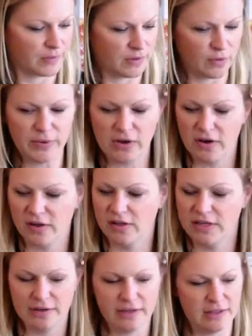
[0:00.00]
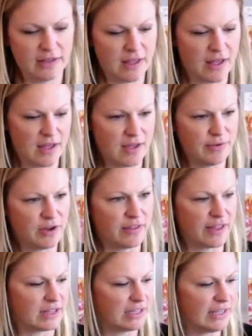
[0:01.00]
We call
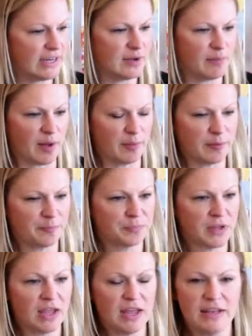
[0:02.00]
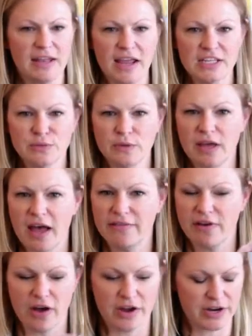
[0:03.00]
that cleaning them up. Next, we have
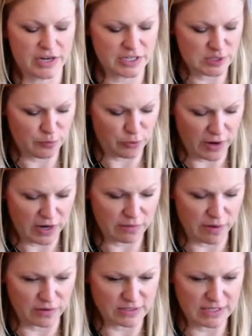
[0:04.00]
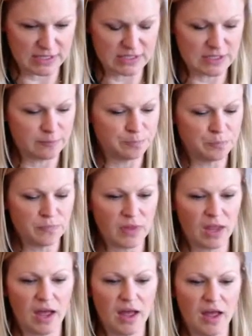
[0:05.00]
our spray roses.
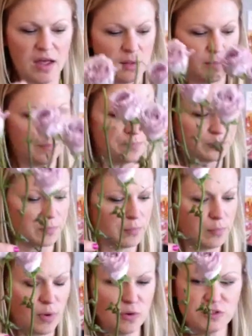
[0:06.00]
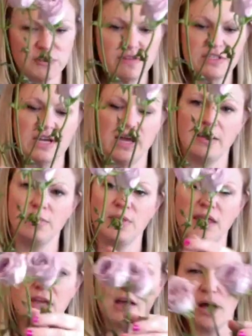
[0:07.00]
Most of the time
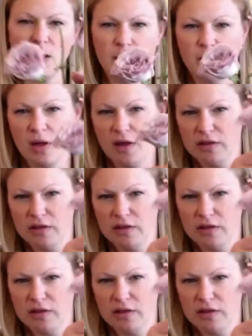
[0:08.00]
they come